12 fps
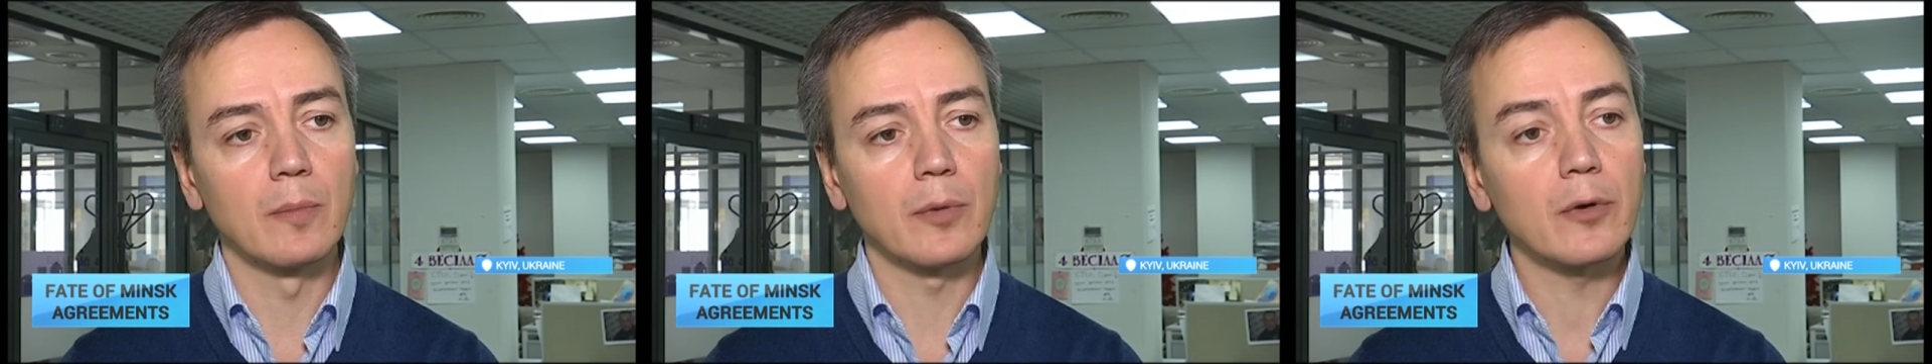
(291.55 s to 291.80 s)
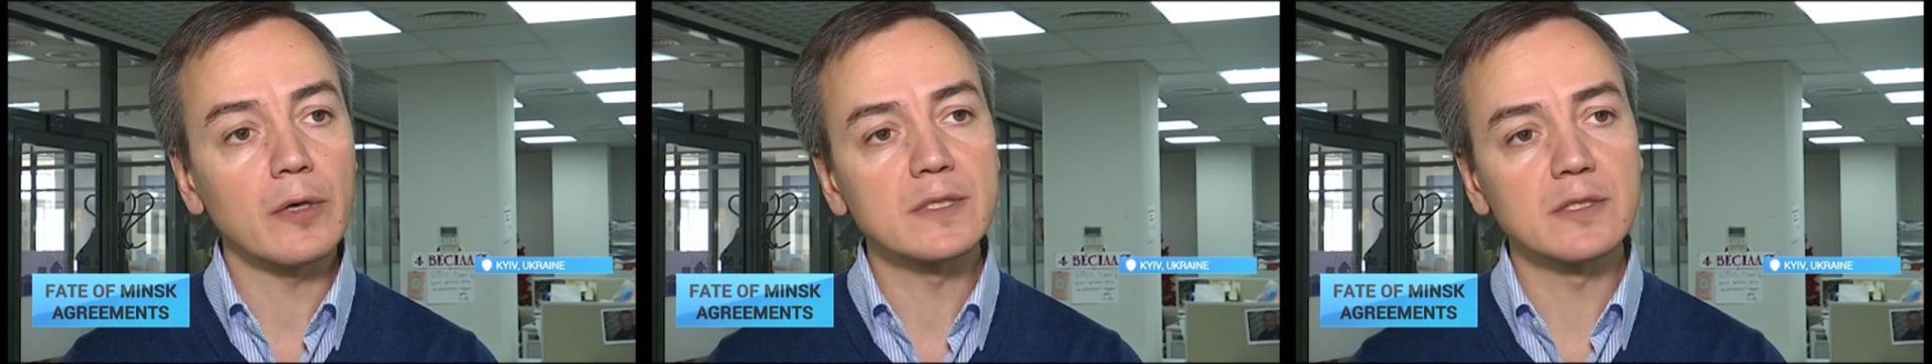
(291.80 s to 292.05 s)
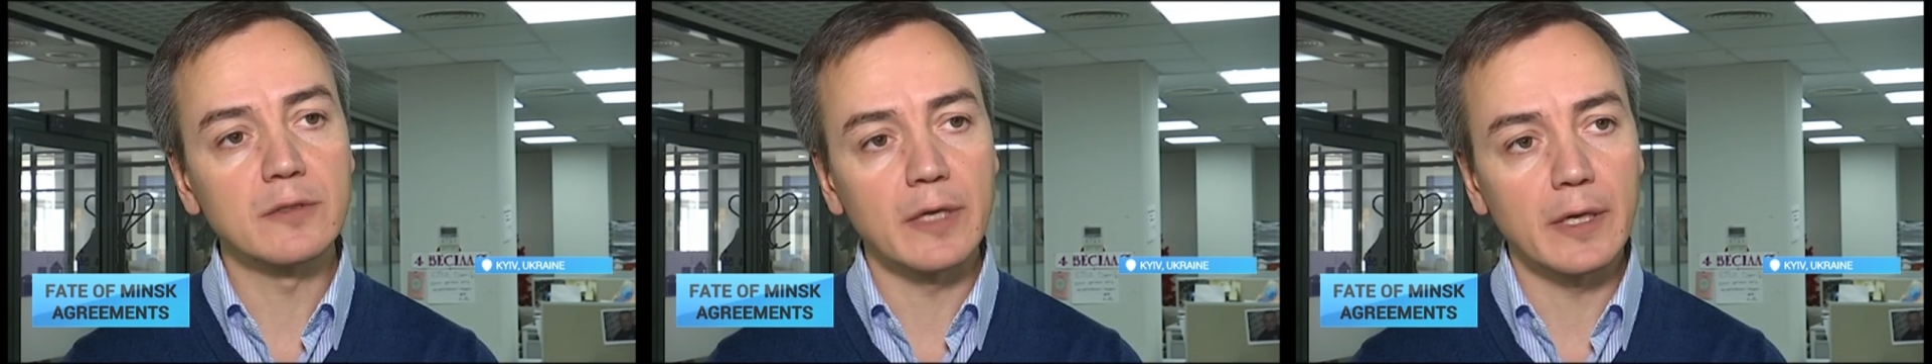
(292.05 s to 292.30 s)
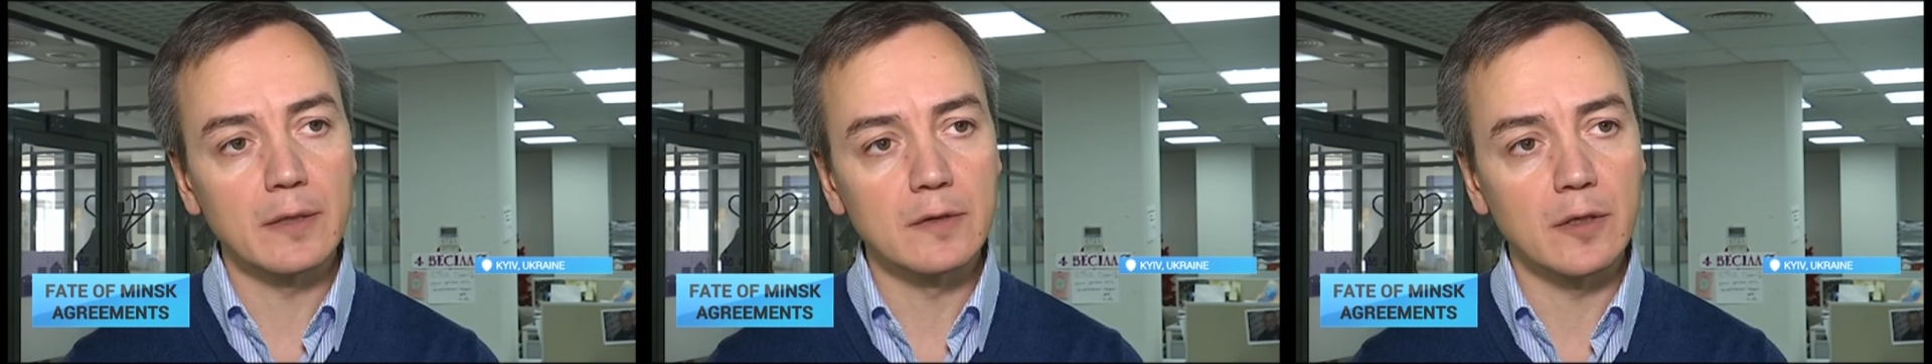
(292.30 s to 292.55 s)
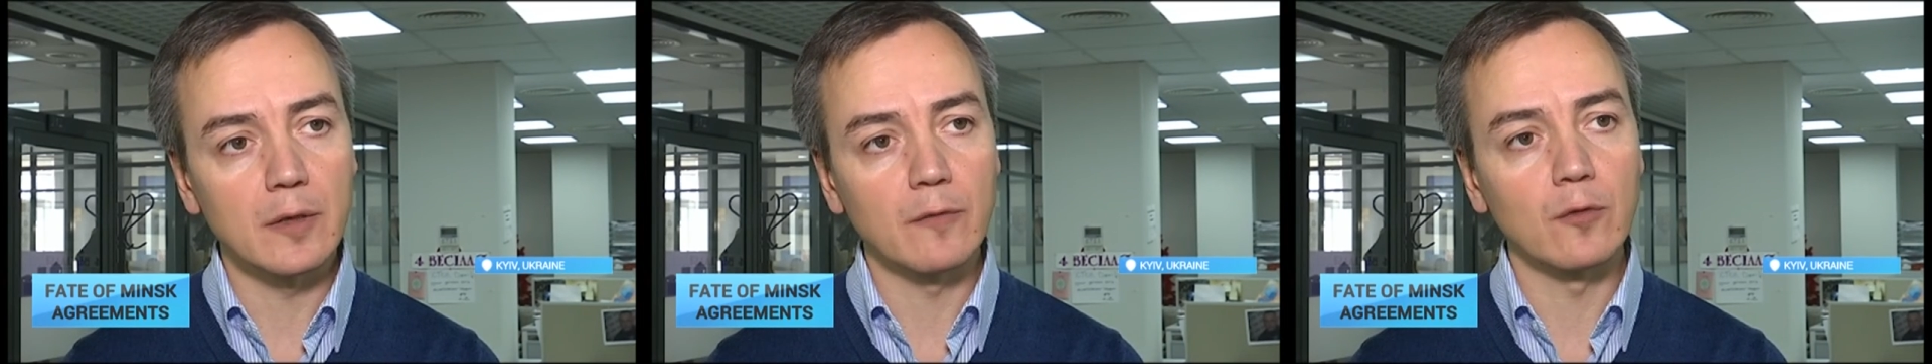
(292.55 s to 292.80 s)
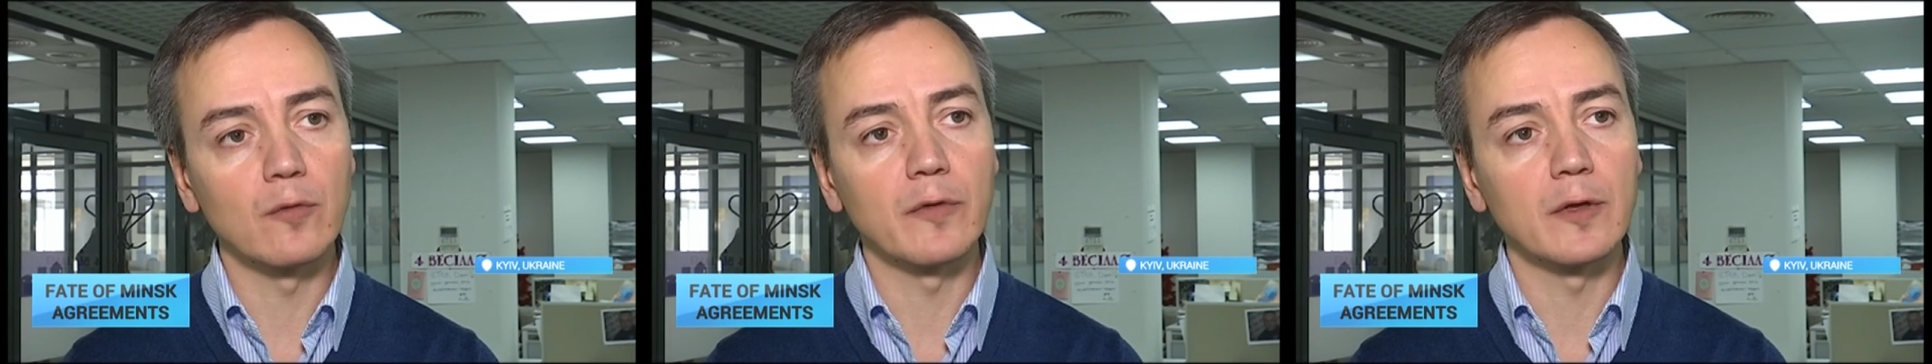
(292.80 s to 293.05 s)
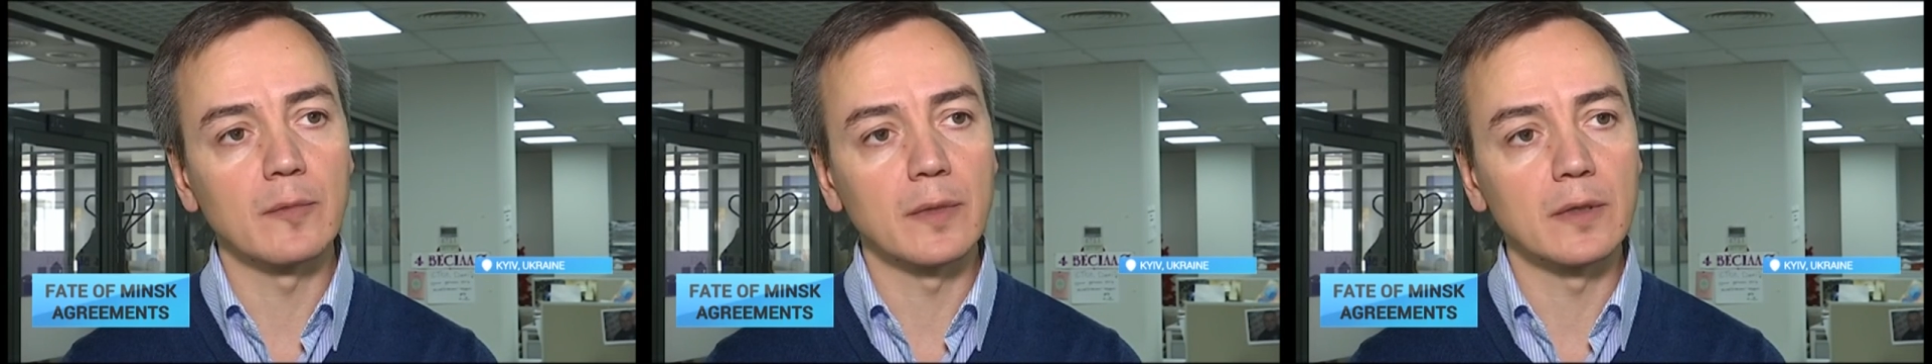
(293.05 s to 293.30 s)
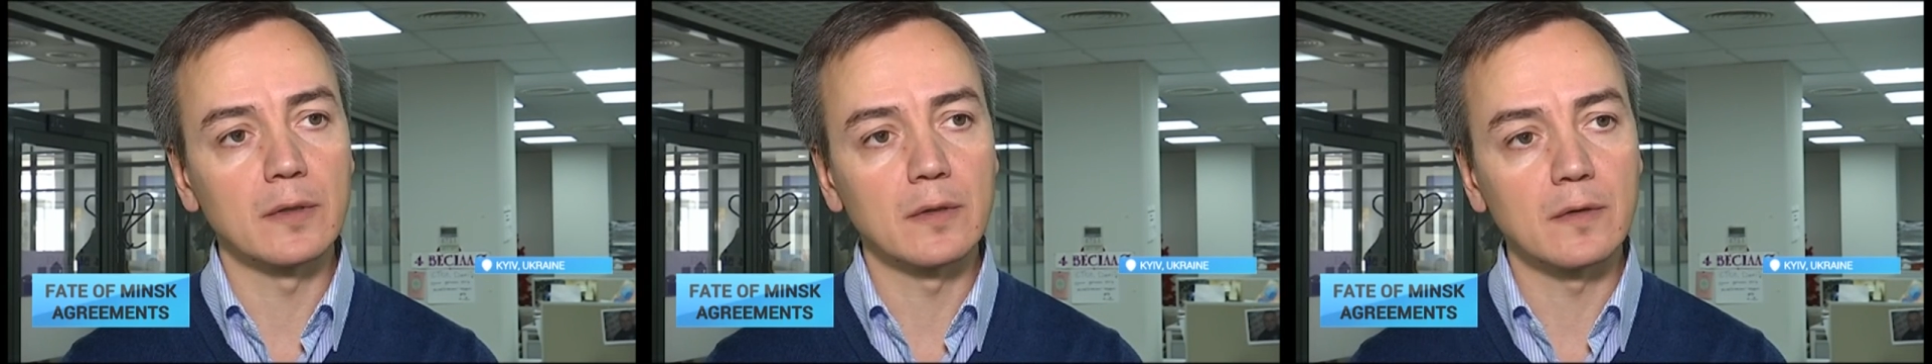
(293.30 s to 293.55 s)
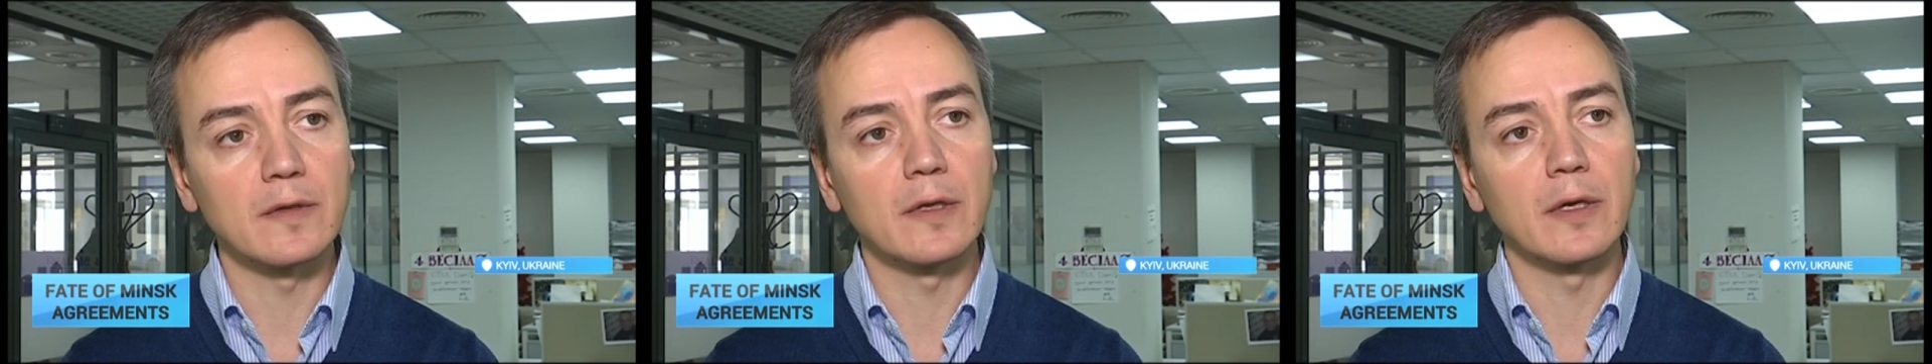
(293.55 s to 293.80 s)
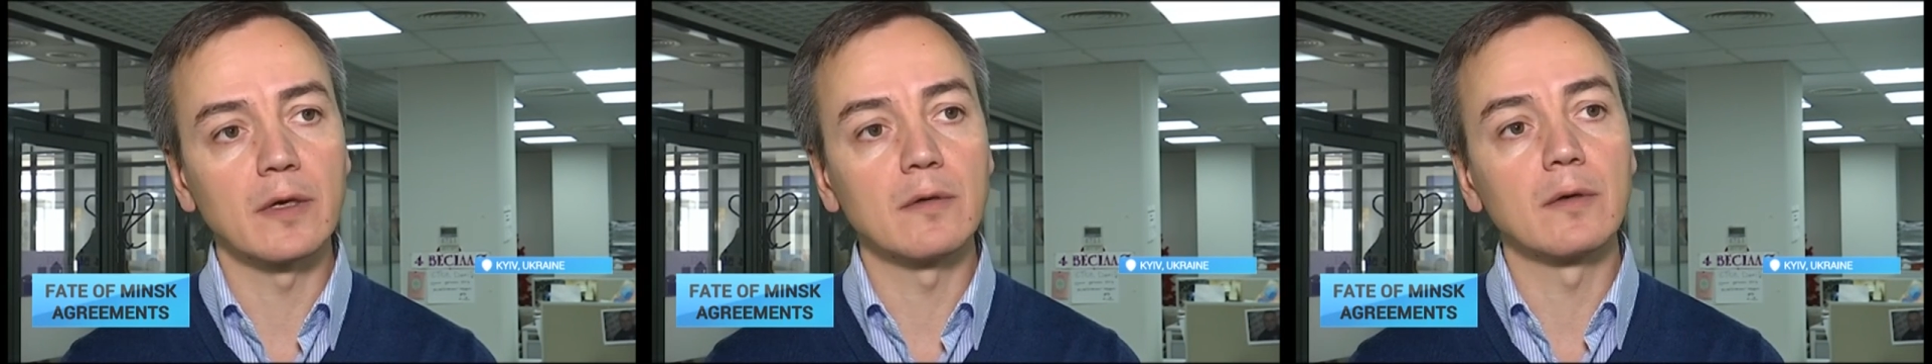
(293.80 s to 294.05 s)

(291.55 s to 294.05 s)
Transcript: procrastinate the fulfillment, the